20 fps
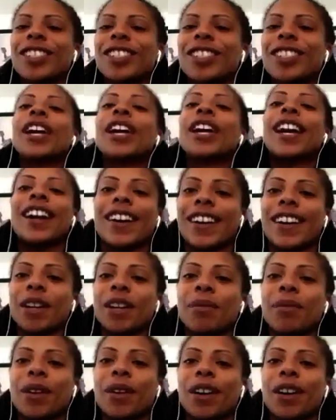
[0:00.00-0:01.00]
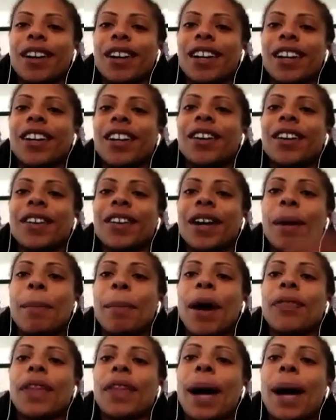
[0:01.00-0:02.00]
care anymore,
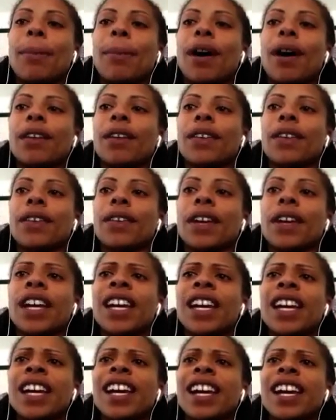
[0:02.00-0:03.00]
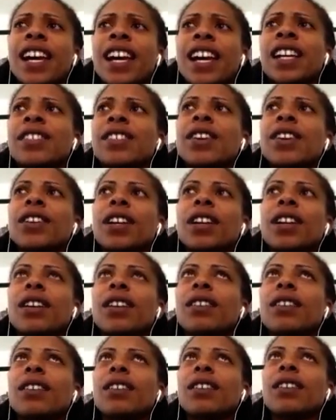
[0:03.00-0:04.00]
about that part of it. And
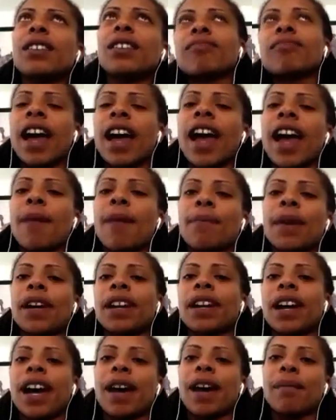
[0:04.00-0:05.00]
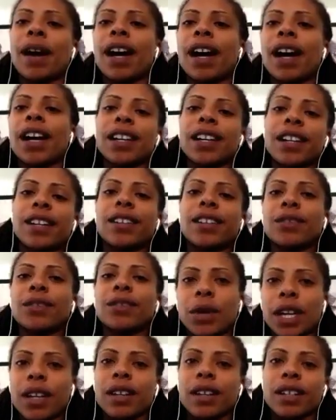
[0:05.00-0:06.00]
so, that happened. I had my,
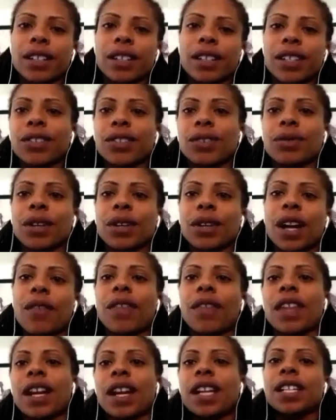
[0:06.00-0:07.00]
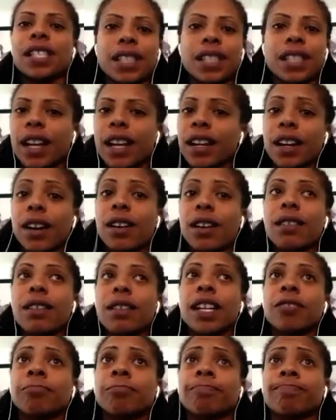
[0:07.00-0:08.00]
week or two, whatever. And then I just let it go.
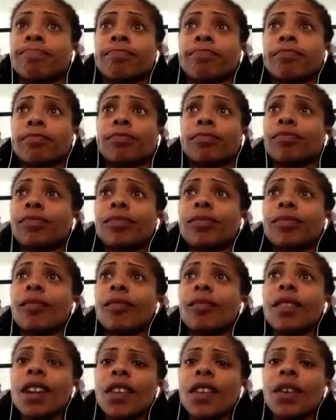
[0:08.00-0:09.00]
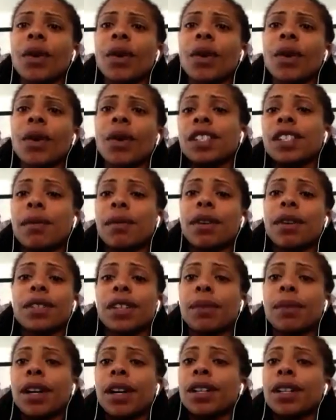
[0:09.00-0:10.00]
And the rest of the
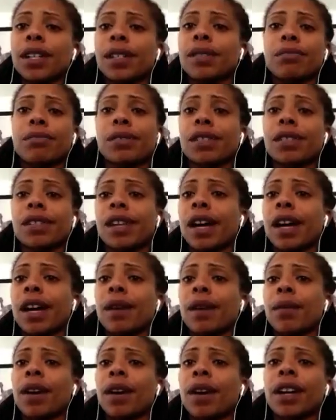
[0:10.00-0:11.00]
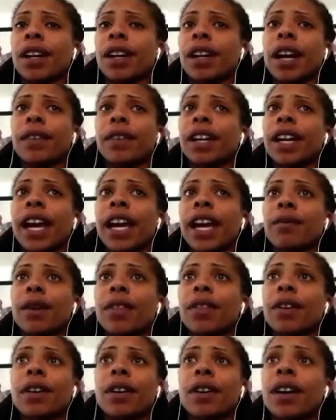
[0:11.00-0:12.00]
summer I just kept working every game,
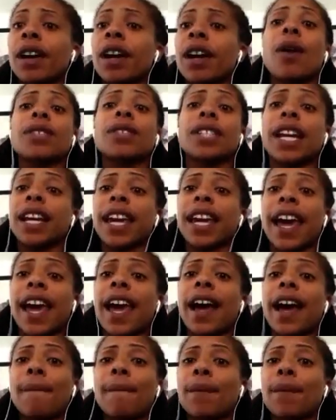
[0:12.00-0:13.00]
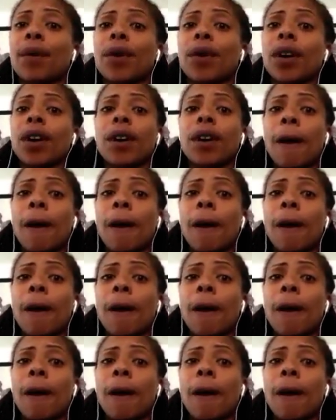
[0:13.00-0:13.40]
whether I was at a camp or